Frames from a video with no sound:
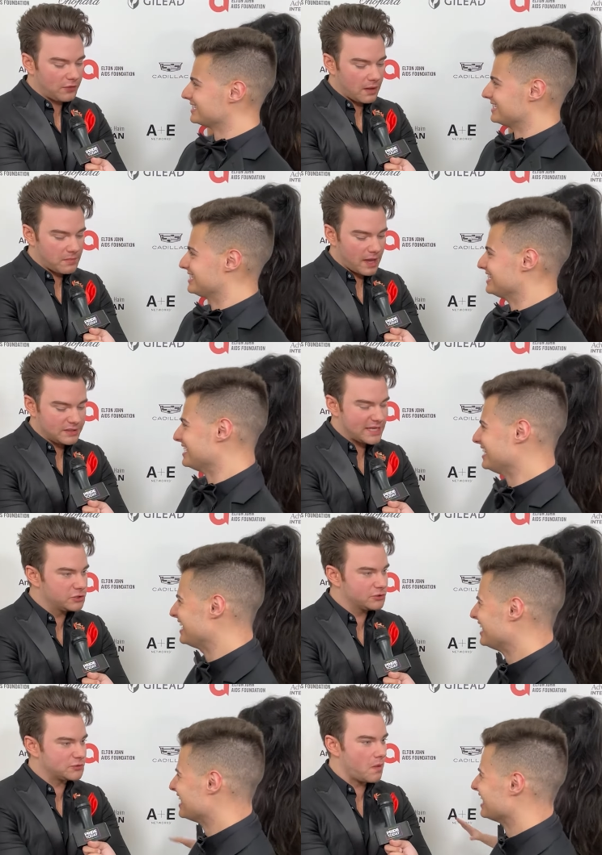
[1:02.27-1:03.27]
Speaker 1: um, uh,
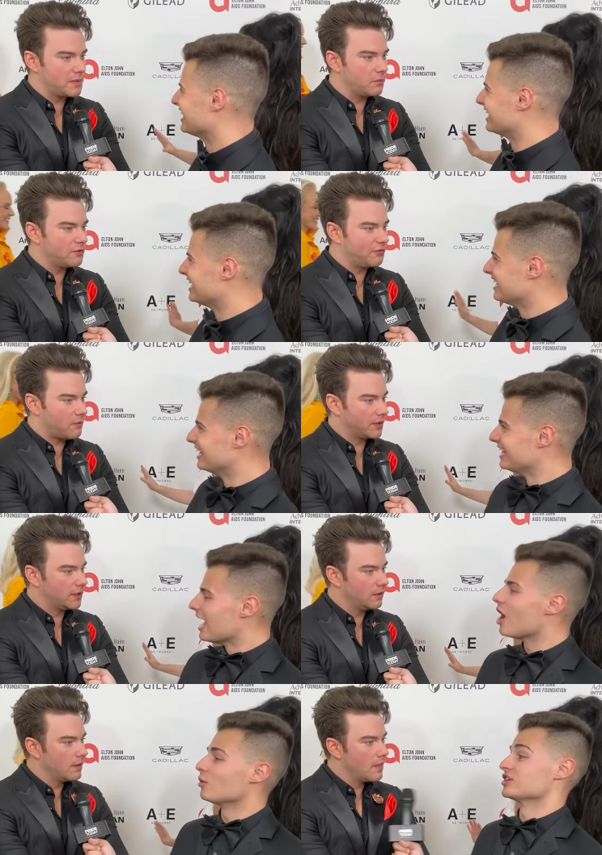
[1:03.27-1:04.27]
Dangerous Woman? What was that
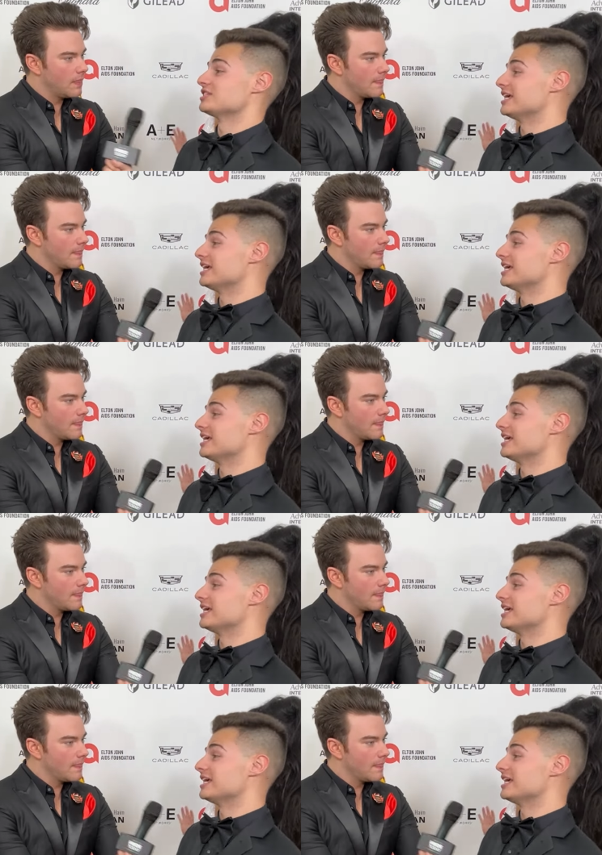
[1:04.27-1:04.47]
one? Oh, there's